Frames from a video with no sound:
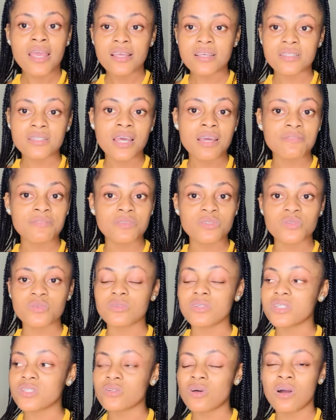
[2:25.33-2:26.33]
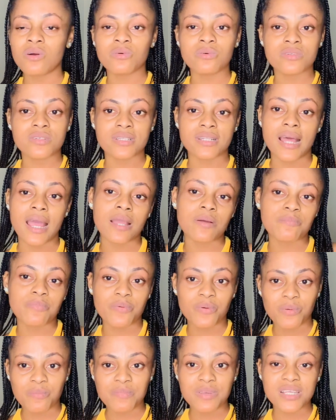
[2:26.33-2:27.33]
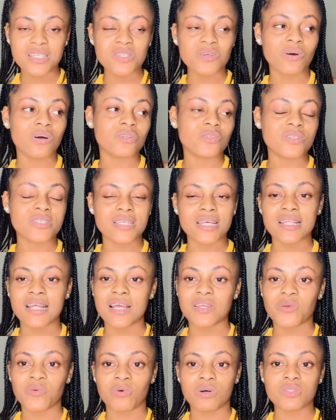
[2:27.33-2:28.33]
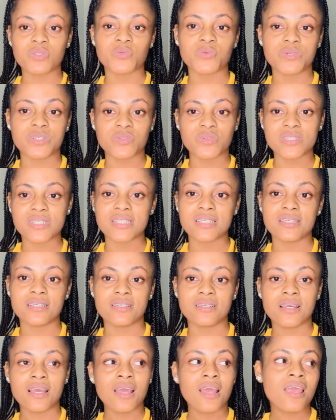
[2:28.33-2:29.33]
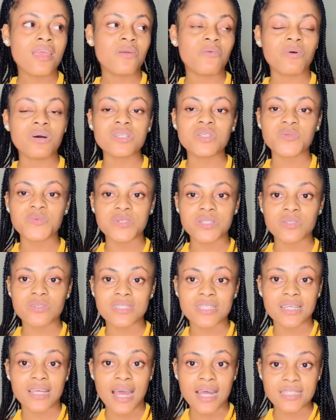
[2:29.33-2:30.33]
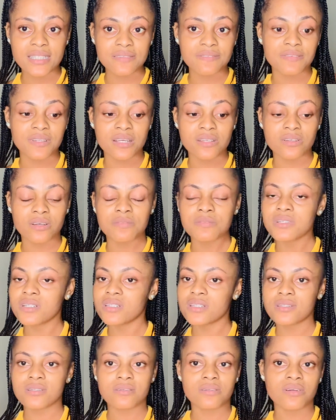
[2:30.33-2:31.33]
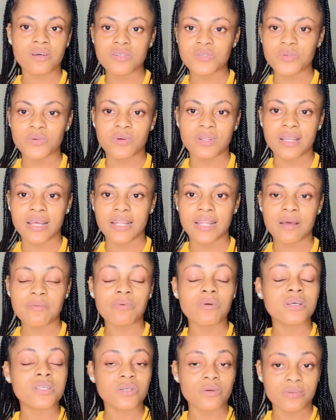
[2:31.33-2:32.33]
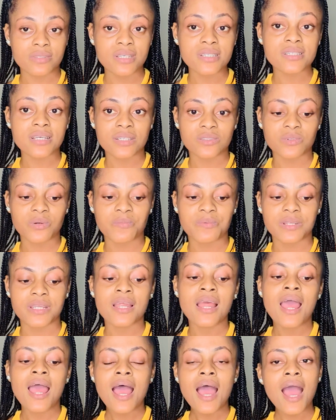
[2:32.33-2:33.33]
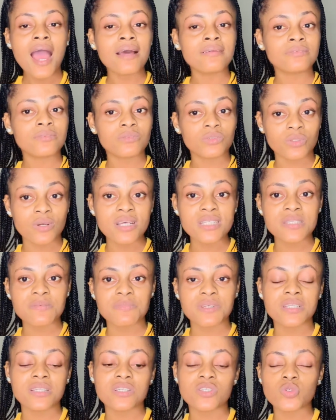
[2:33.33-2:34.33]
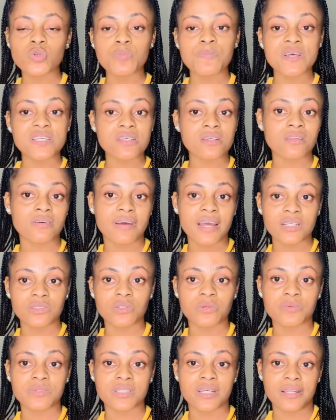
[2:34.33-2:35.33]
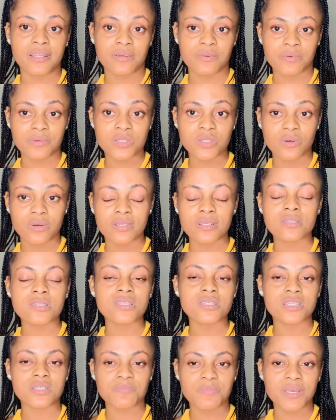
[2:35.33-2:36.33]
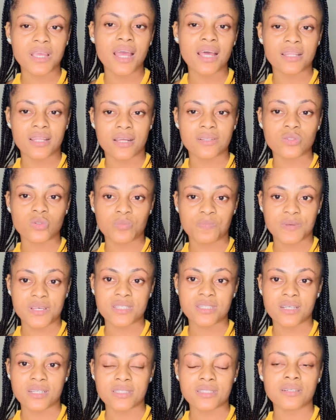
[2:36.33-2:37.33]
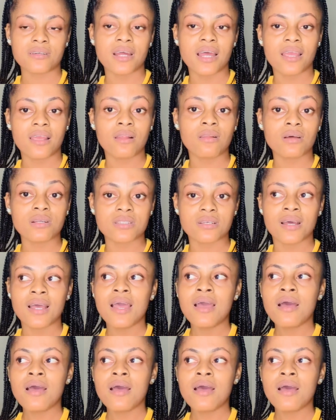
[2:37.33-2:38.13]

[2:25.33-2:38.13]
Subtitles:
It's not good to like promise or to say that you want to reduce the activeness of it. It doesn't go like that, because it contains hydroquinone. And trust me, the 2% of hydroquinone that they wrote on it is bigger than 2%. There are a lot of,